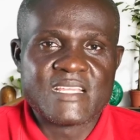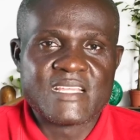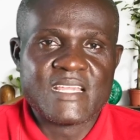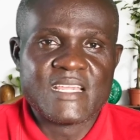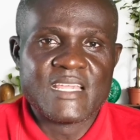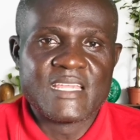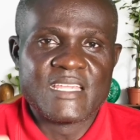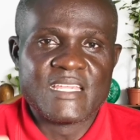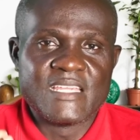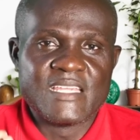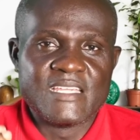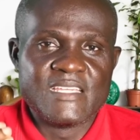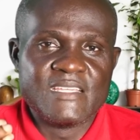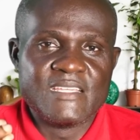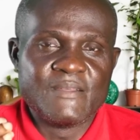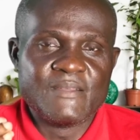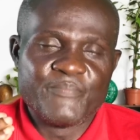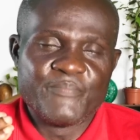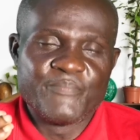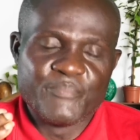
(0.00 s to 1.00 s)
he
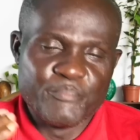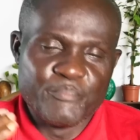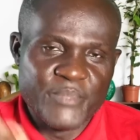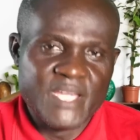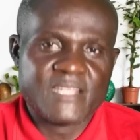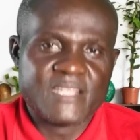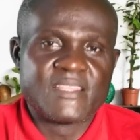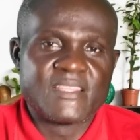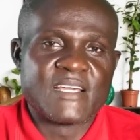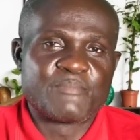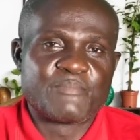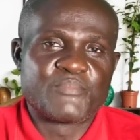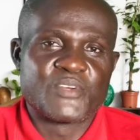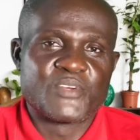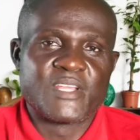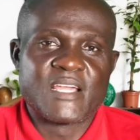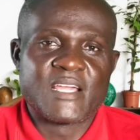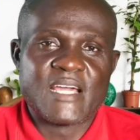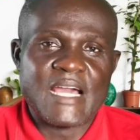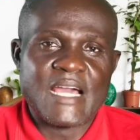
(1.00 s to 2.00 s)
made that
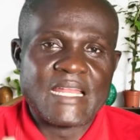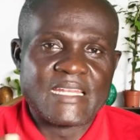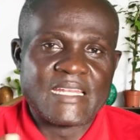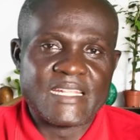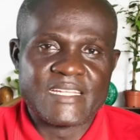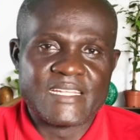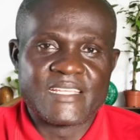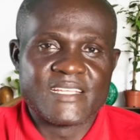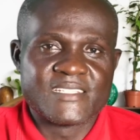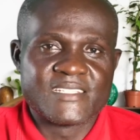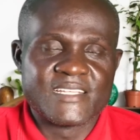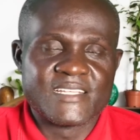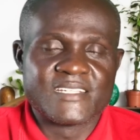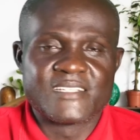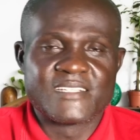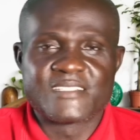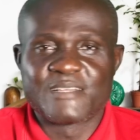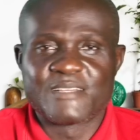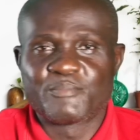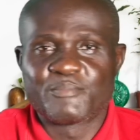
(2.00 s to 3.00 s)
prayer and dedicated the
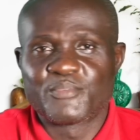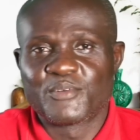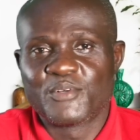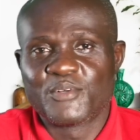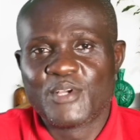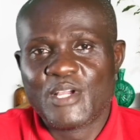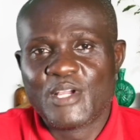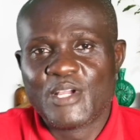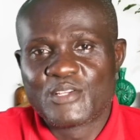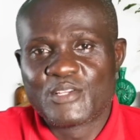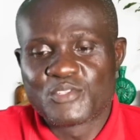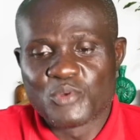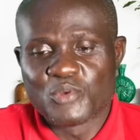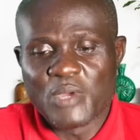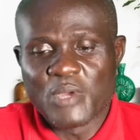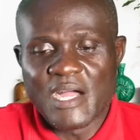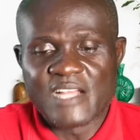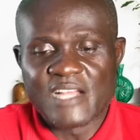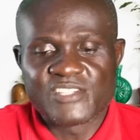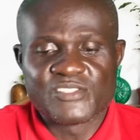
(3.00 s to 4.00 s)
temple to
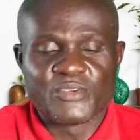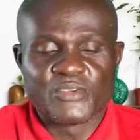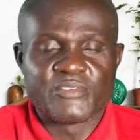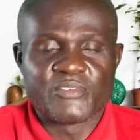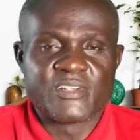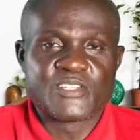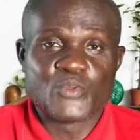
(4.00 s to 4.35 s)
Ashtoreth.